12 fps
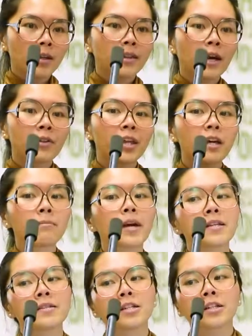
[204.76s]
Now that
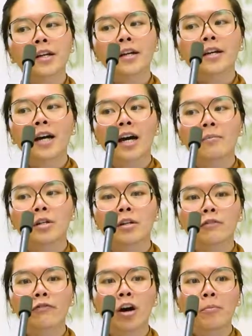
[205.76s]
message can come in
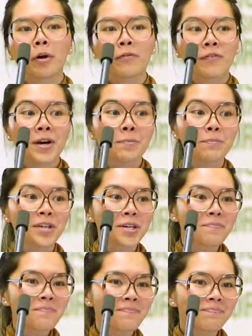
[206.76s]
the form of a
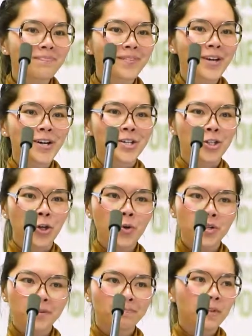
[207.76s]
meme, a
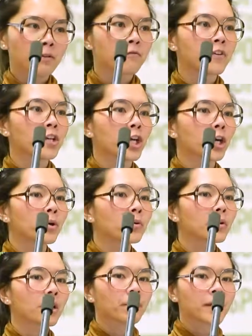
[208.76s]
joke, a video,
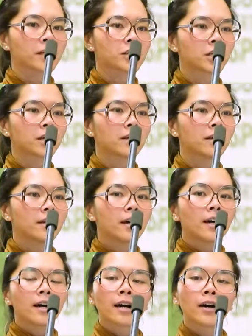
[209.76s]
a picture,
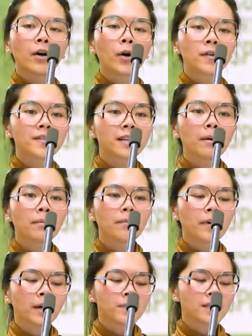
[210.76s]
or
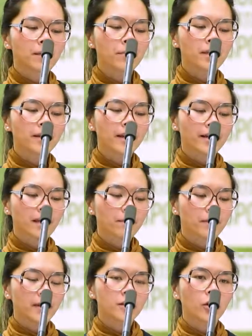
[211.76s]
something that can
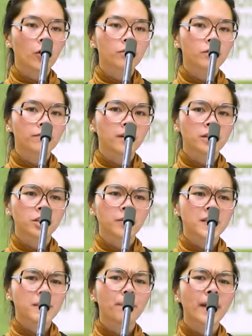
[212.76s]
be as controversial
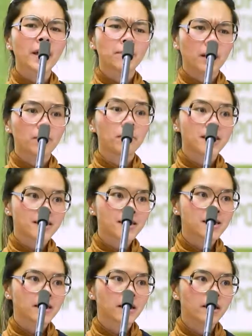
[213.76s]
as bad
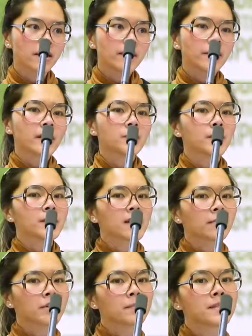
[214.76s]
publicity, as we
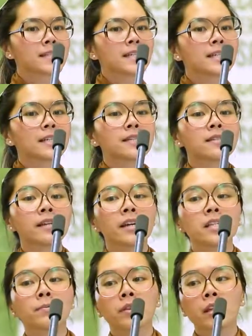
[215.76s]
sometimes see these
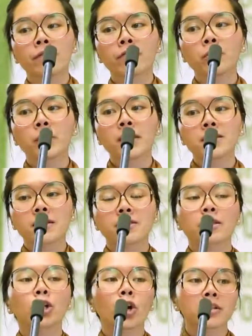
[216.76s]
days with influencers
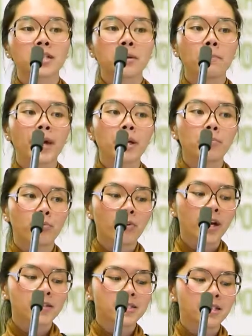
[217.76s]
courting bad
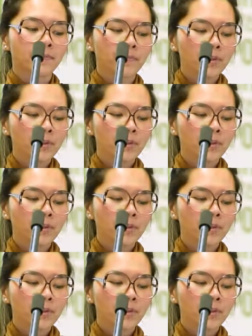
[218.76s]
press.